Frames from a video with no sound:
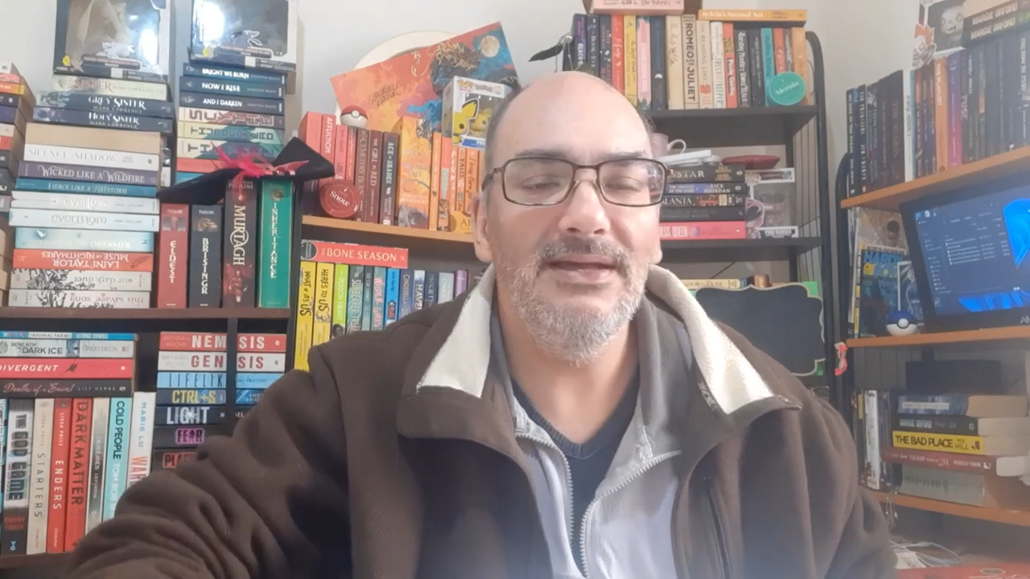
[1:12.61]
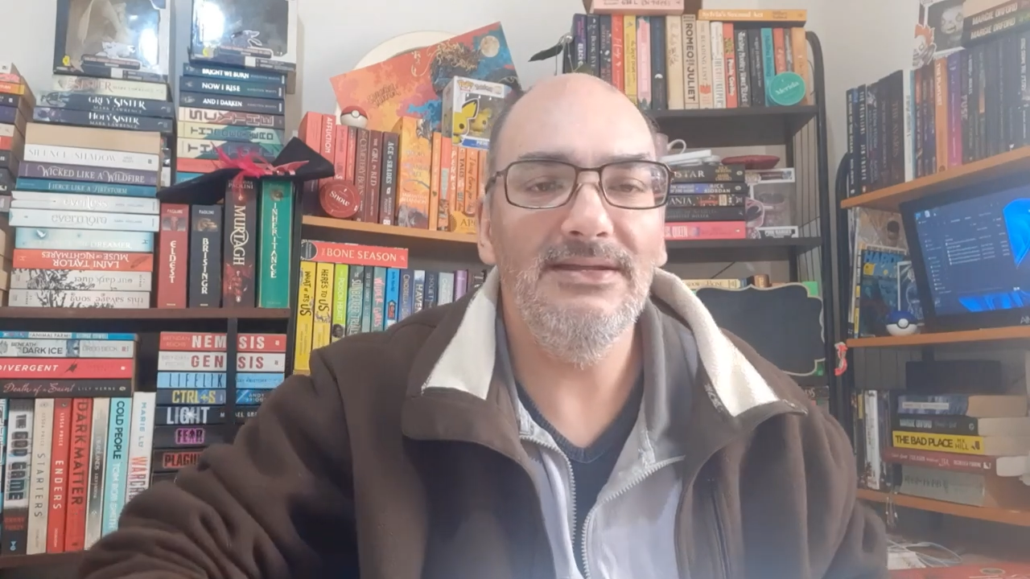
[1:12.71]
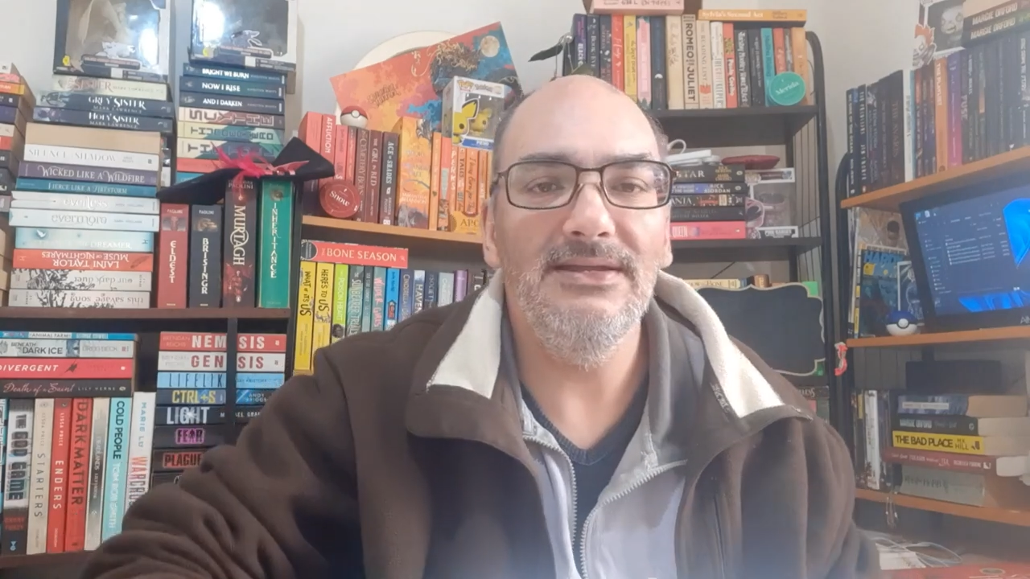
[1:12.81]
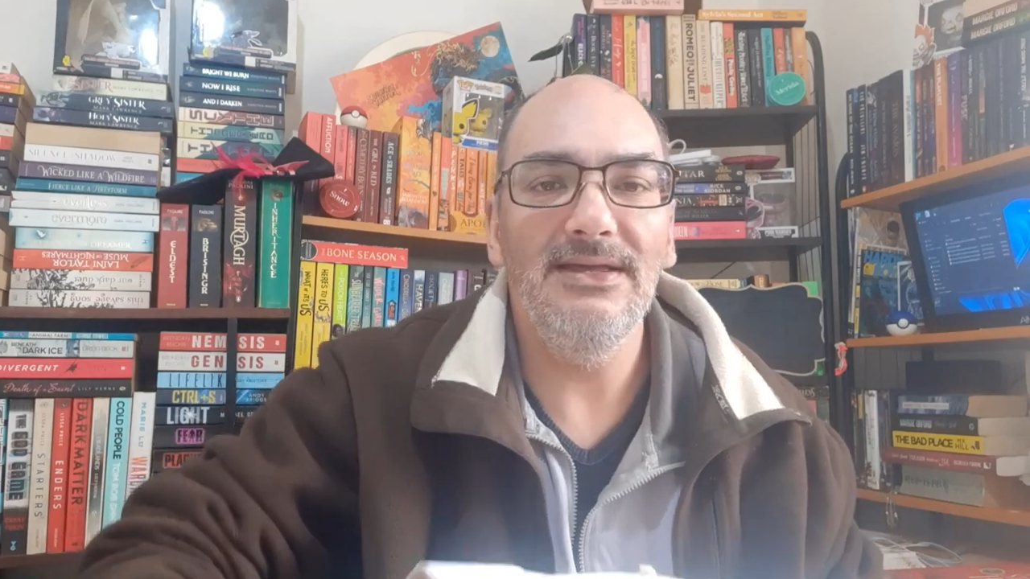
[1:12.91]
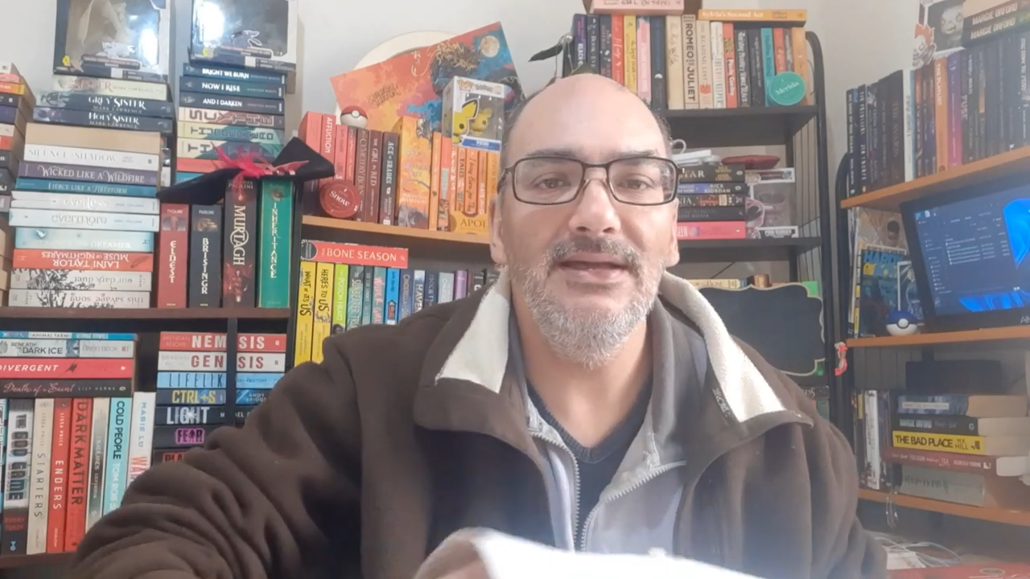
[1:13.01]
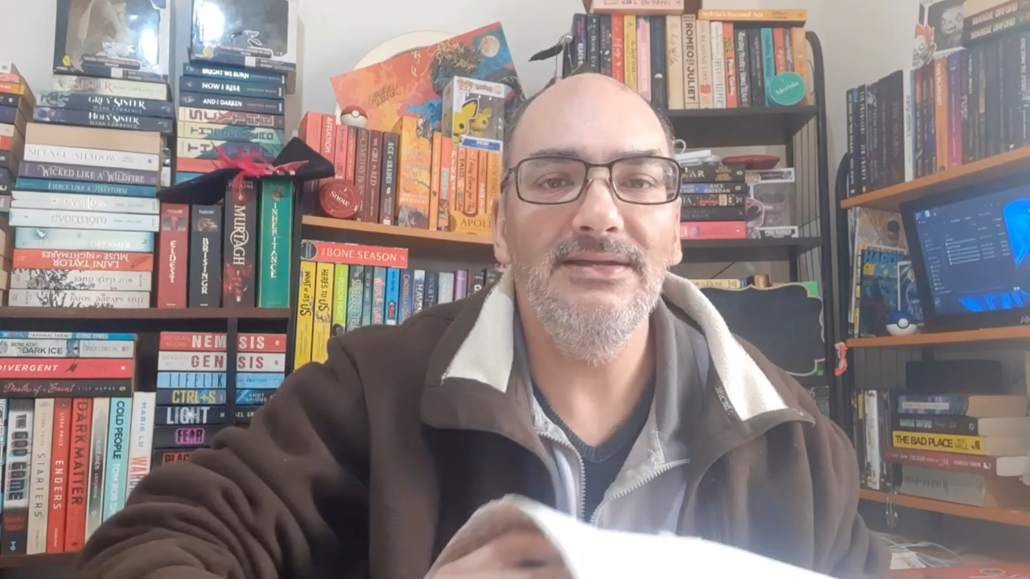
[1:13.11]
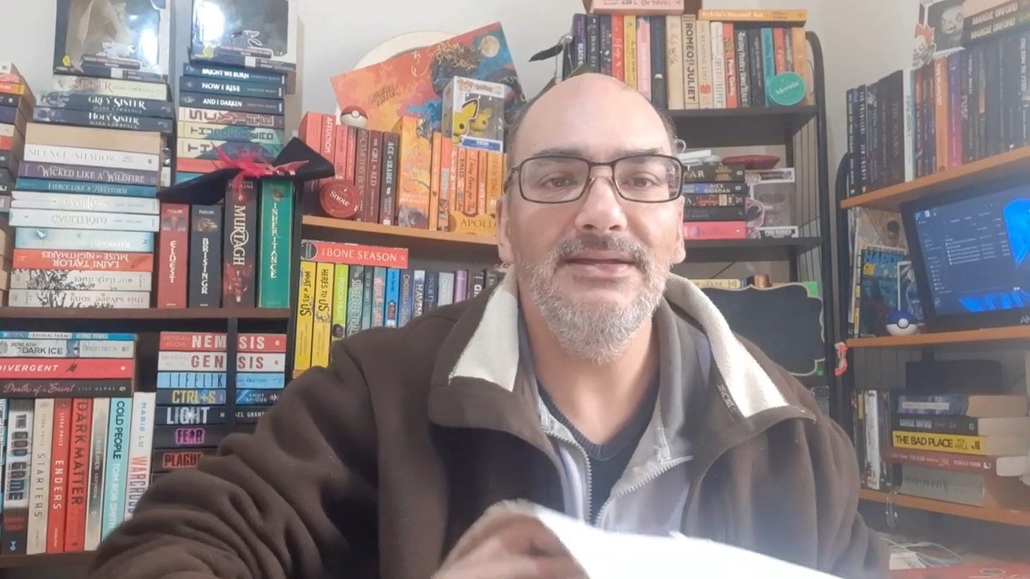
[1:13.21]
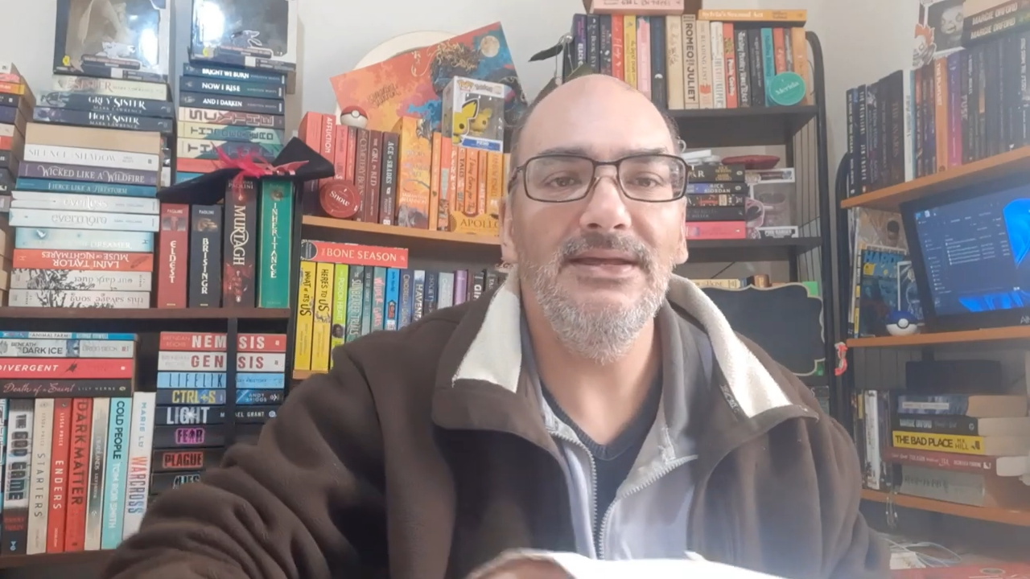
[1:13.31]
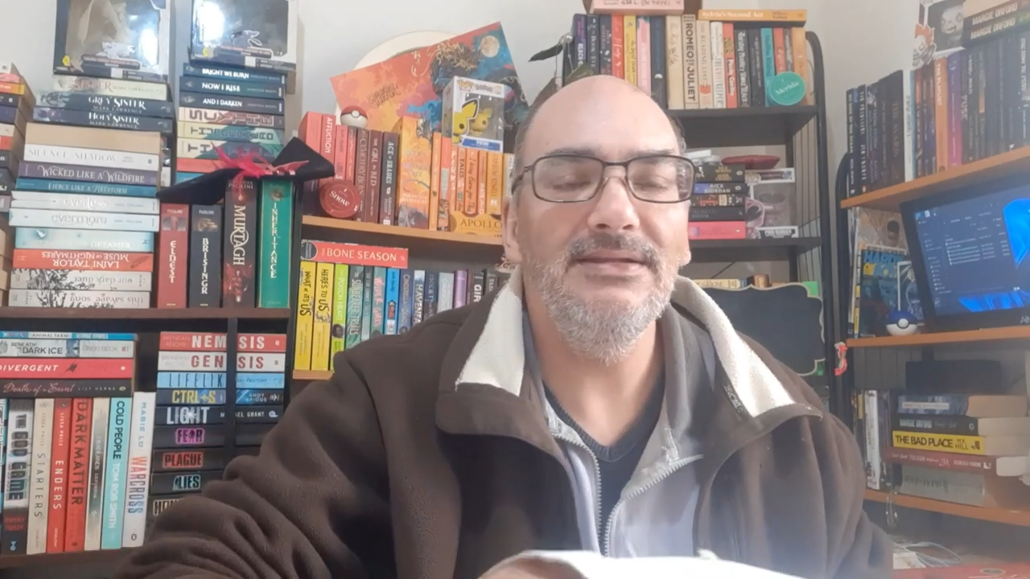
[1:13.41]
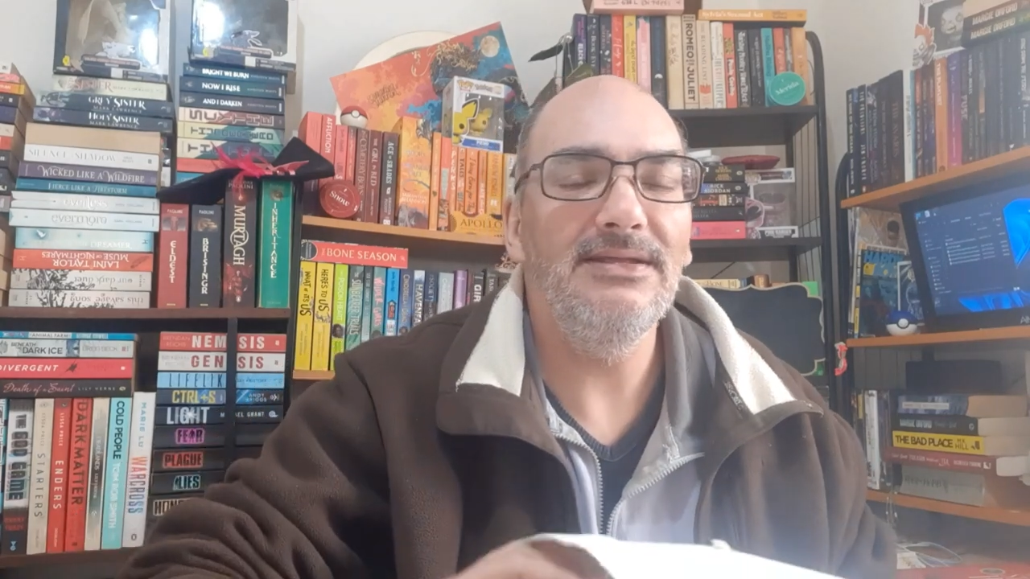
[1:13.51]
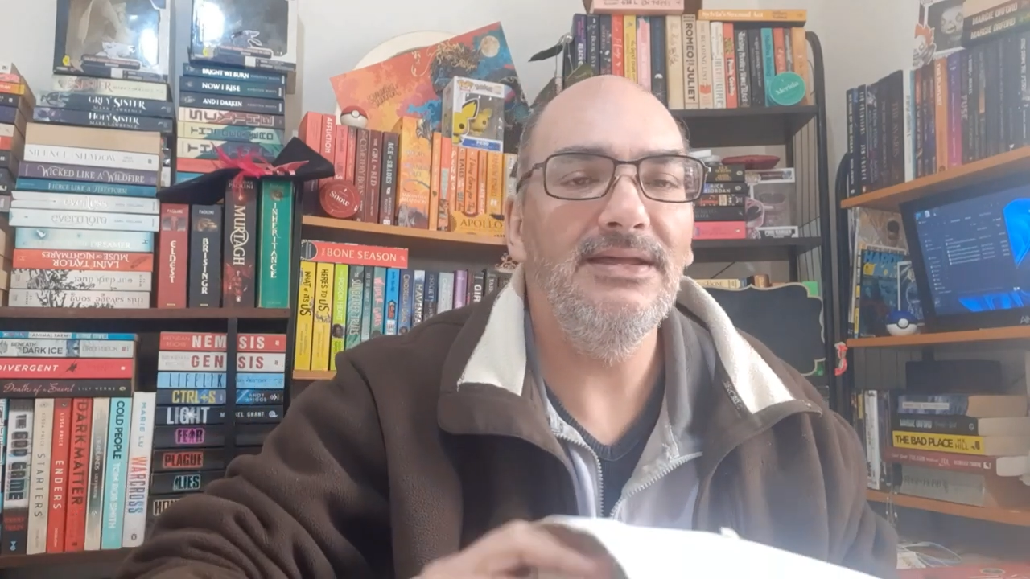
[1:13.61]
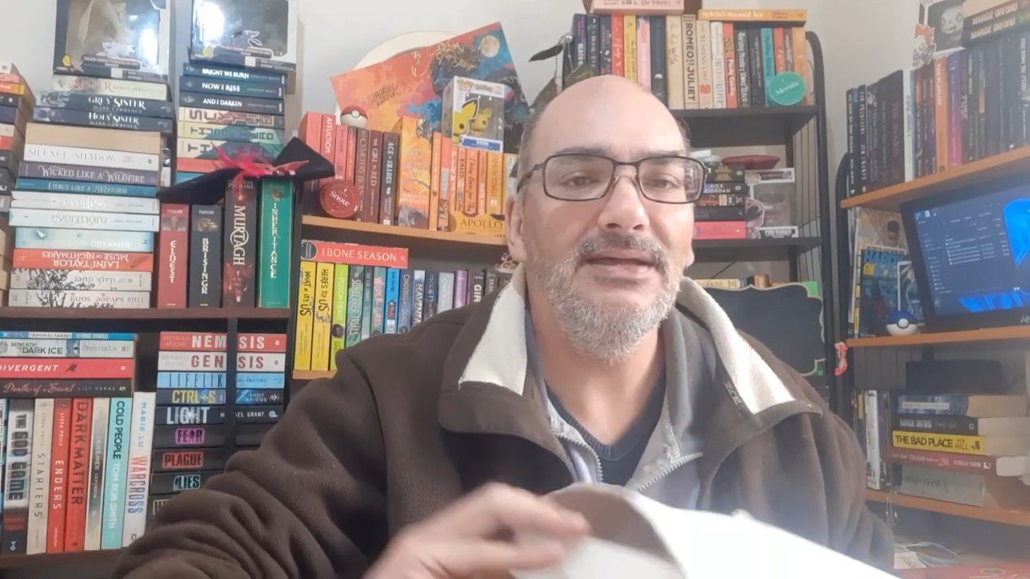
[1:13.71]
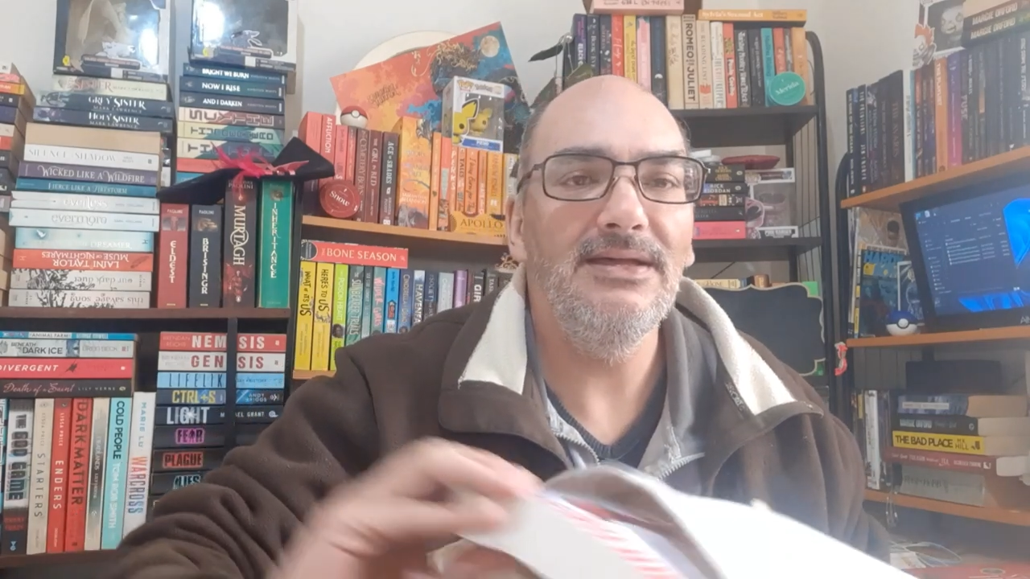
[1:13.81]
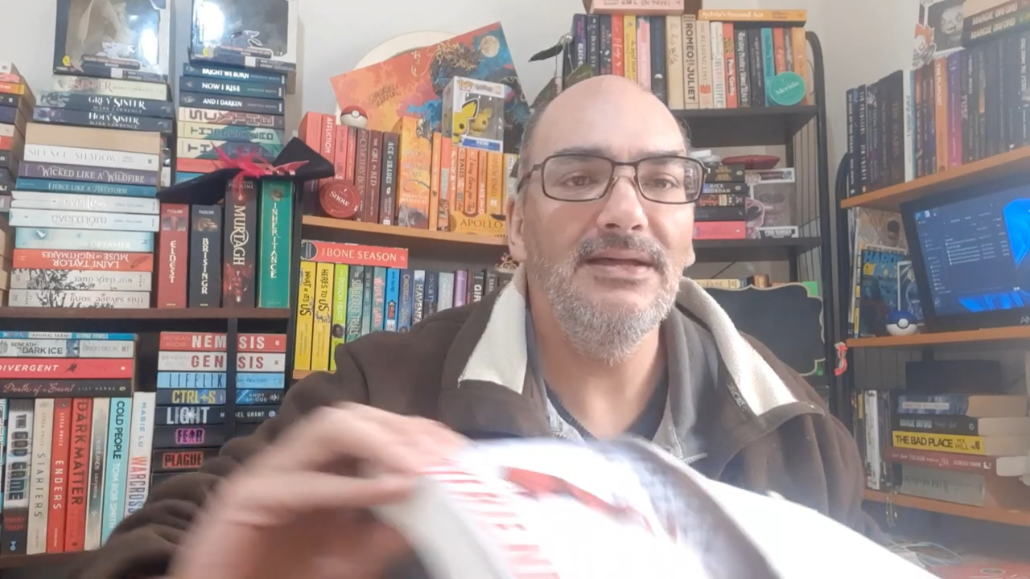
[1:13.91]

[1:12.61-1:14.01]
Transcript: da da da da